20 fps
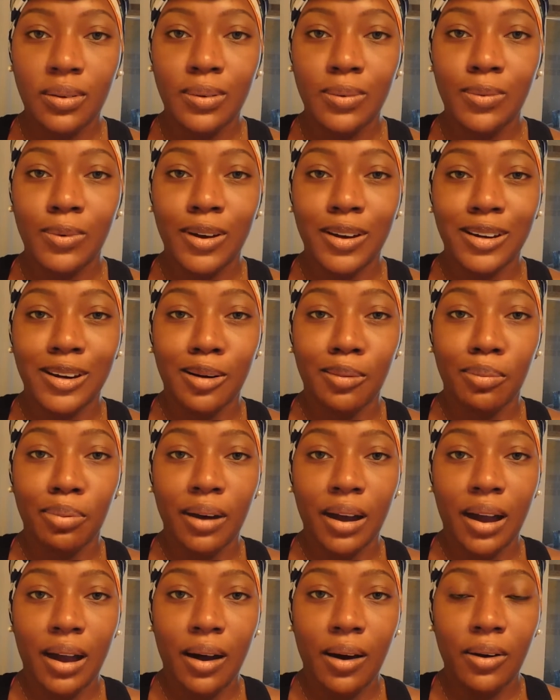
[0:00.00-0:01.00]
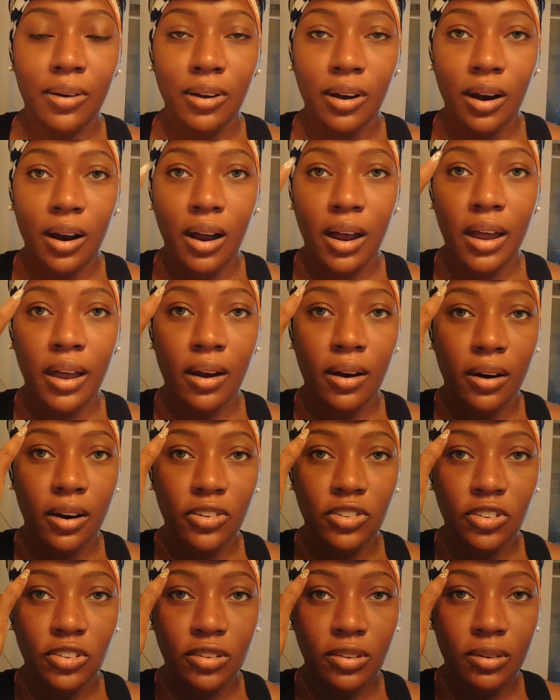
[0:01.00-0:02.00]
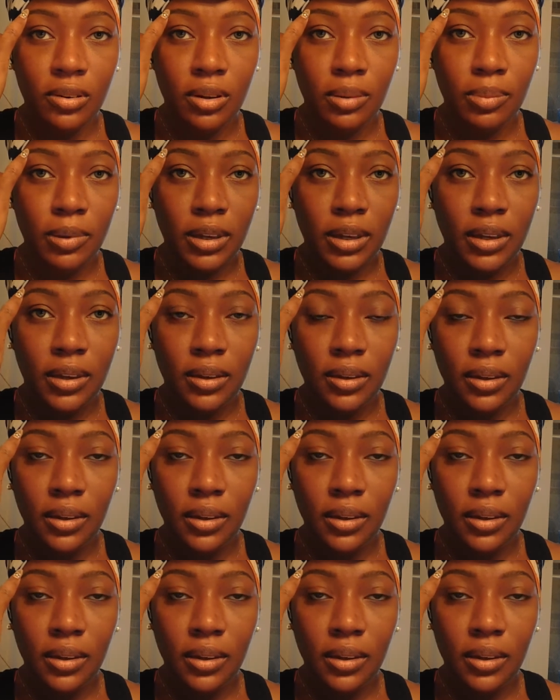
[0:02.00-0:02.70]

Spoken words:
where your brow, your high arch is going to be